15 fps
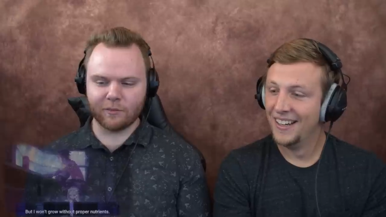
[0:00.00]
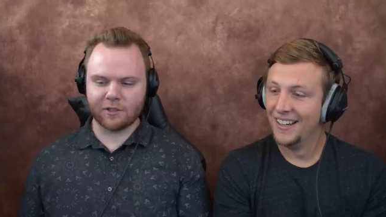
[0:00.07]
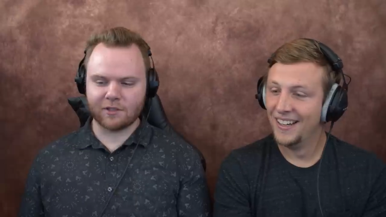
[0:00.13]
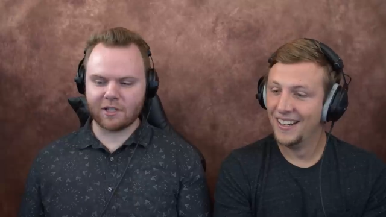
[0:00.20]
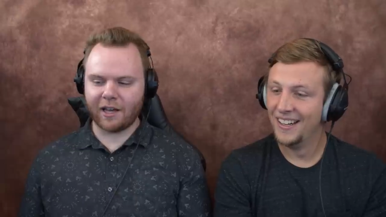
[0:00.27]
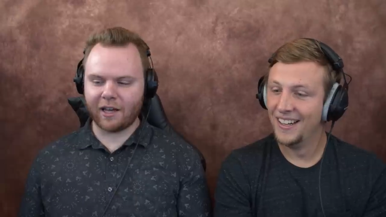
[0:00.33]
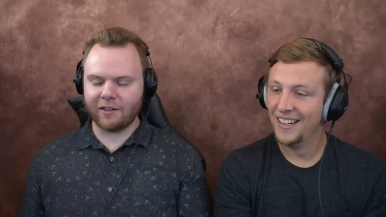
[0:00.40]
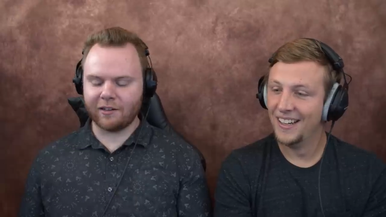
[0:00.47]
Speaker 1: it's
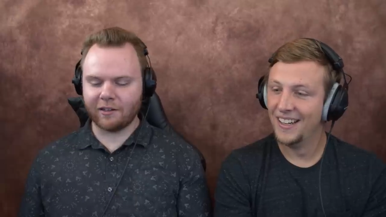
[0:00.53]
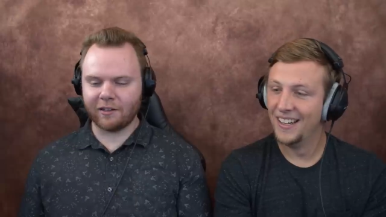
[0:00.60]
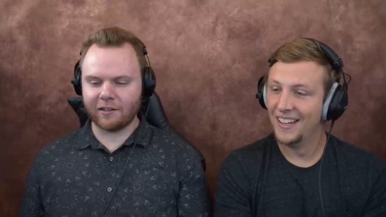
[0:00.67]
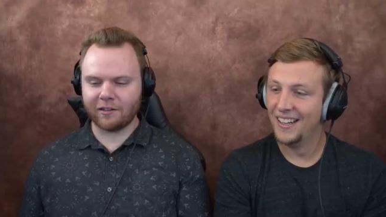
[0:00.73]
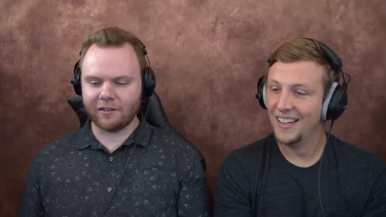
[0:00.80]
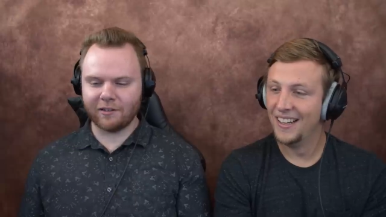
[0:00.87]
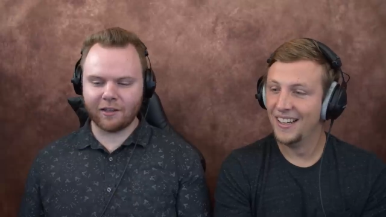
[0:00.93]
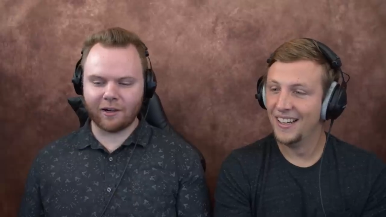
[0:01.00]
gotta
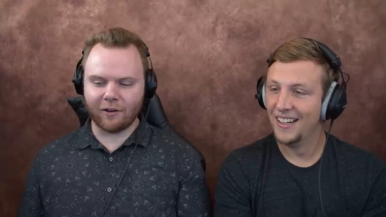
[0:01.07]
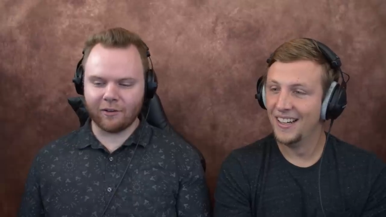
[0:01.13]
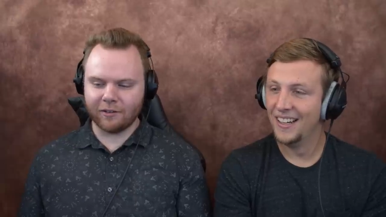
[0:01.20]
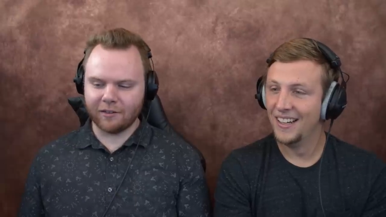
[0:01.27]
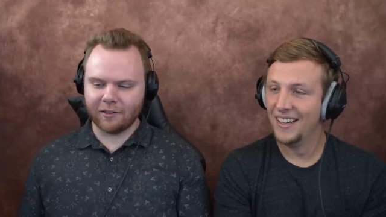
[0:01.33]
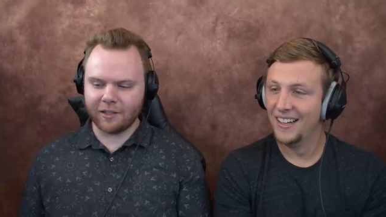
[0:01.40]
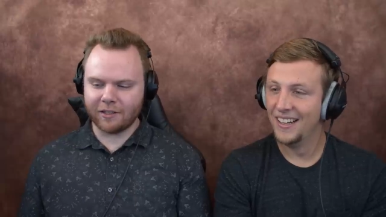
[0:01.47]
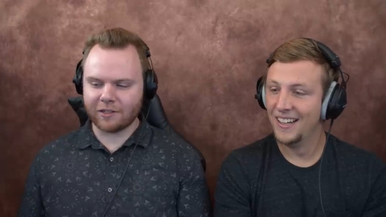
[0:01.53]
you know,
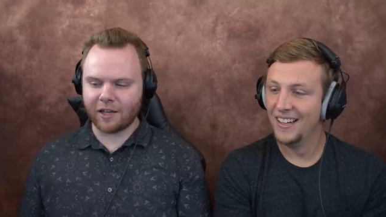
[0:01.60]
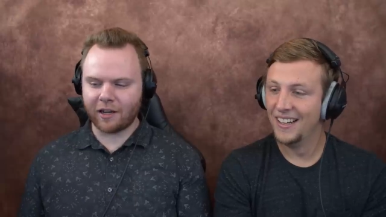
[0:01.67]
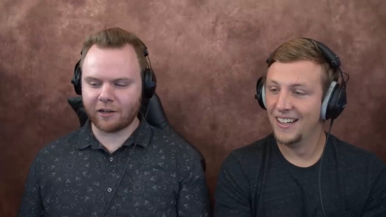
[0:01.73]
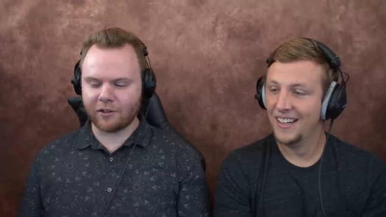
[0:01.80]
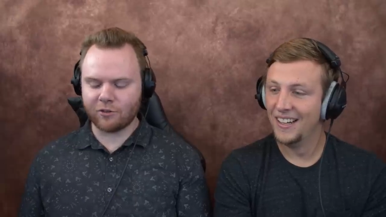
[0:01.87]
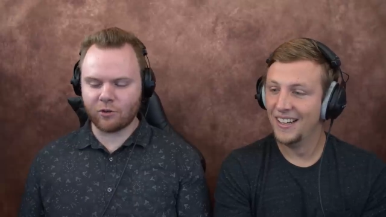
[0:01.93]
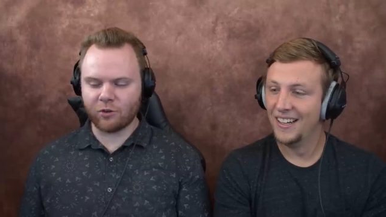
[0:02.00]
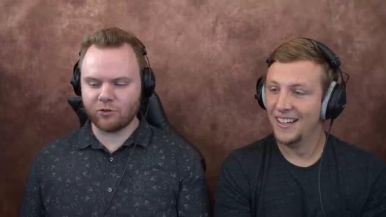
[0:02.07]
each got to
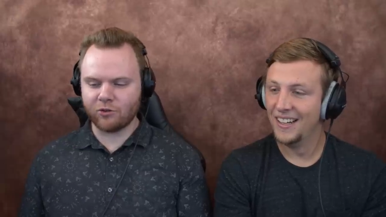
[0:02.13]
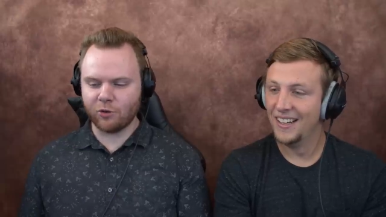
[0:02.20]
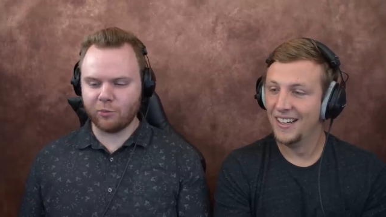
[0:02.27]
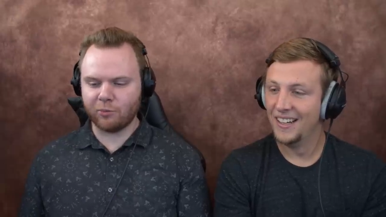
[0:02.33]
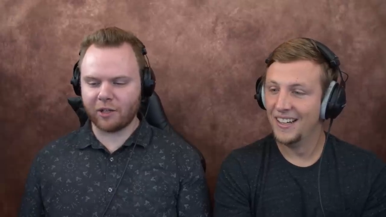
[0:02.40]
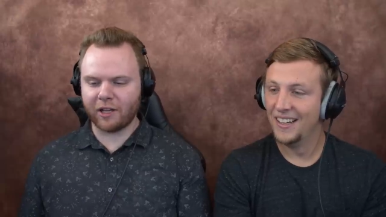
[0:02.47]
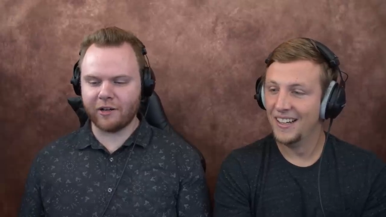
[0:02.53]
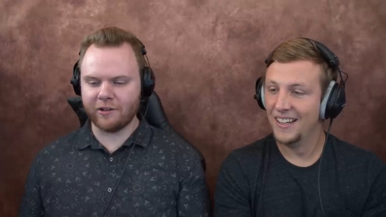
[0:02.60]
control two
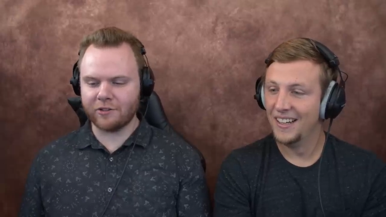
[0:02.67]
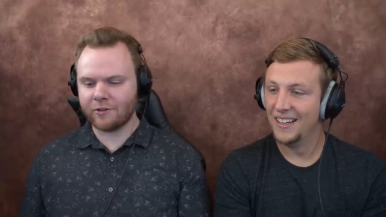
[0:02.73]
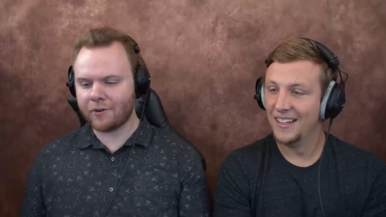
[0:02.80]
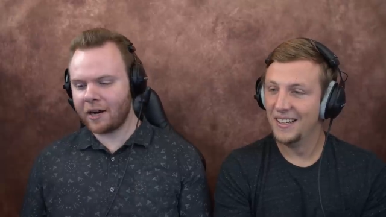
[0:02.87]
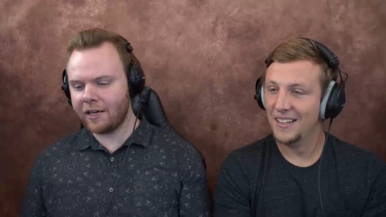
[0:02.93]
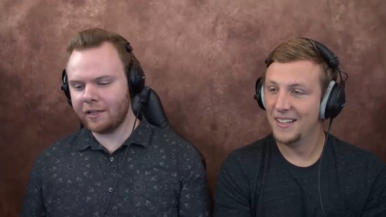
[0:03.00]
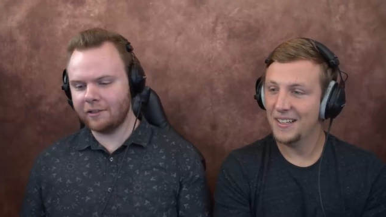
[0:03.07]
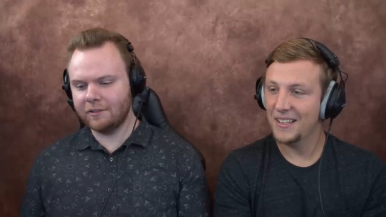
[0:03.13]
players,
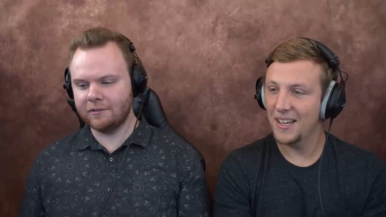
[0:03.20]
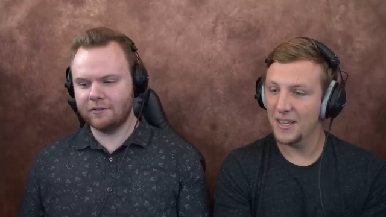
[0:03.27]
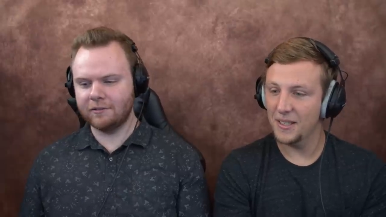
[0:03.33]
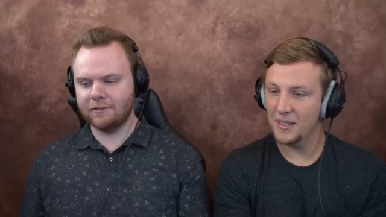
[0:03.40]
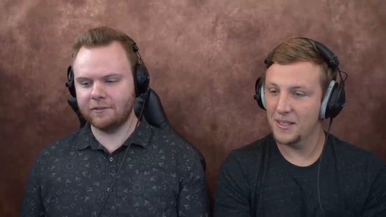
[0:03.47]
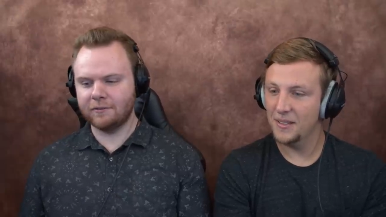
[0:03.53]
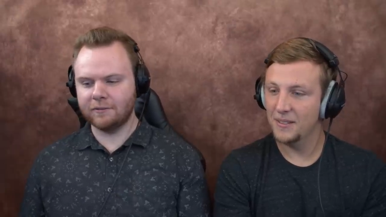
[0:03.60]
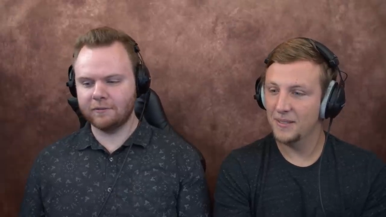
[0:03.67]
right?
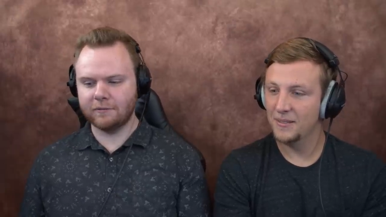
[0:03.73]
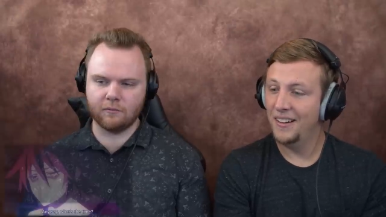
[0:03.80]
Yes.